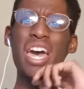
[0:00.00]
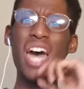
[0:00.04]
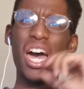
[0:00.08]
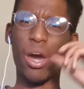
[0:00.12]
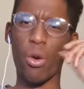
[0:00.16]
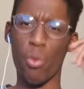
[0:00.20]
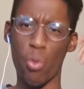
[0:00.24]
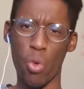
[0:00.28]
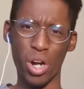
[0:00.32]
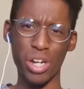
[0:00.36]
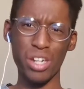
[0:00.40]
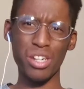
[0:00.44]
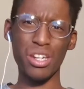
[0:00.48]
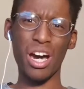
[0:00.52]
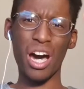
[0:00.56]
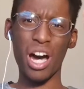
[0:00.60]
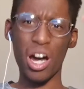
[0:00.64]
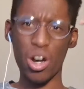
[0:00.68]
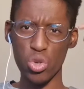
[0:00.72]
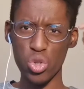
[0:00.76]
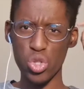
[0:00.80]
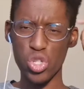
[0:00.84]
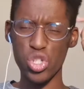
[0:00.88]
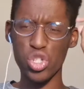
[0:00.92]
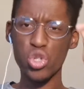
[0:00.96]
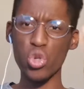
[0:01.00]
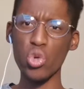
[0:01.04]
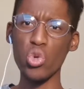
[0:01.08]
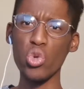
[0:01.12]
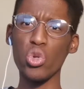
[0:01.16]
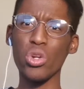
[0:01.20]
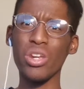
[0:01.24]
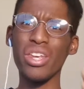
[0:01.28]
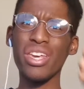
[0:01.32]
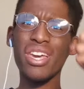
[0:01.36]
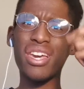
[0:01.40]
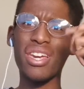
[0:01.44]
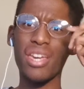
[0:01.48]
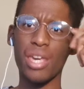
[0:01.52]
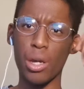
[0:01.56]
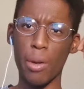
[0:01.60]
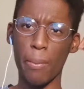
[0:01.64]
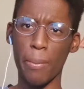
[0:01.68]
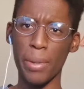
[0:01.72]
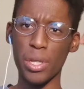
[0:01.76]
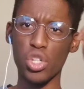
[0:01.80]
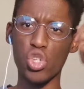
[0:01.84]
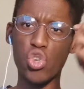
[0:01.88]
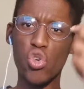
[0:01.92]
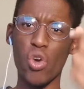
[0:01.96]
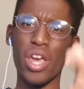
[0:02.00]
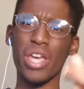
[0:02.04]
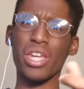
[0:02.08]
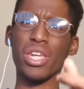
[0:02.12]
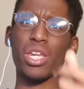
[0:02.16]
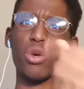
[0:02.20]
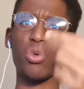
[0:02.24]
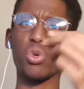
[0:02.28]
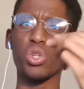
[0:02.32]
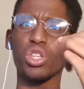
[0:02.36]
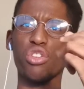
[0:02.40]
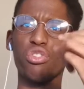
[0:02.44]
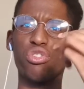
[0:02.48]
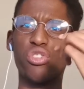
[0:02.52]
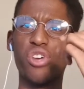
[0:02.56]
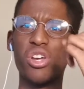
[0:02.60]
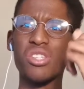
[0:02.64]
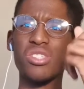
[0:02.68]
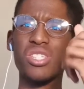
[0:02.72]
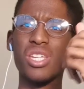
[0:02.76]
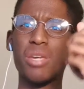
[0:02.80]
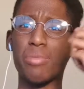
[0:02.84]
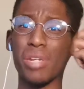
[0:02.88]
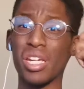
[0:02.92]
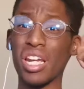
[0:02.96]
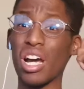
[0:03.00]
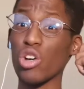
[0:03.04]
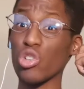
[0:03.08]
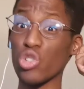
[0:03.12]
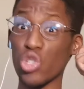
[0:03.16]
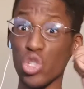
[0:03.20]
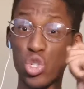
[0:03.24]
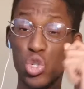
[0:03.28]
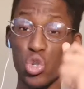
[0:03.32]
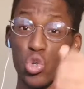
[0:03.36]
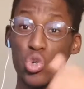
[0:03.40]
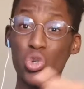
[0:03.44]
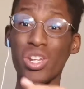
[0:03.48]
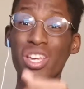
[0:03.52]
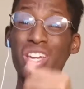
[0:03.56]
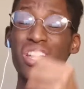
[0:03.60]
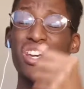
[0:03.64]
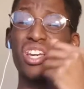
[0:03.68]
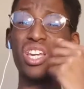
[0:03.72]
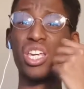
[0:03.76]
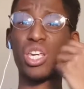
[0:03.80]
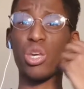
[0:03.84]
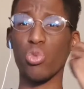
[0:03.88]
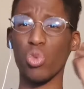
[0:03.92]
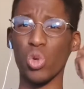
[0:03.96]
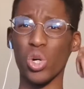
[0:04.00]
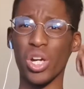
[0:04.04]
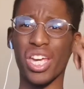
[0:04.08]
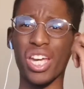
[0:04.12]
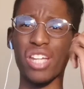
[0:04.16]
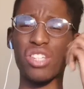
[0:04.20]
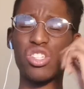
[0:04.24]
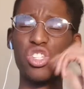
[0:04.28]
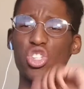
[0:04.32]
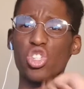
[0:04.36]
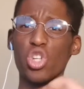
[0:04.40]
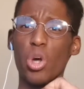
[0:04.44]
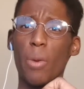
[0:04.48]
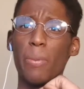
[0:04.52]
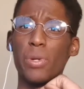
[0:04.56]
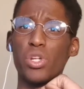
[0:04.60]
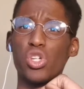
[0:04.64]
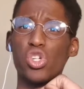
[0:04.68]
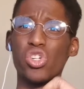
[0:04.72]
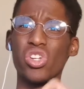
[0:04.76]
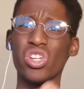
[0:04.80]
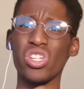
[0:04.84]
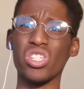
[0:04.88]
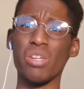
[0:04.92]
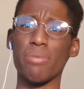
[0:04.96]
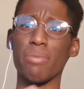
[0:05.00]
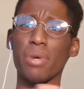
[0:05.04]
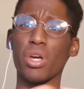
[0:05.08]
I wonder how soon he'll be training with the first team and how soon he will get his opportunity.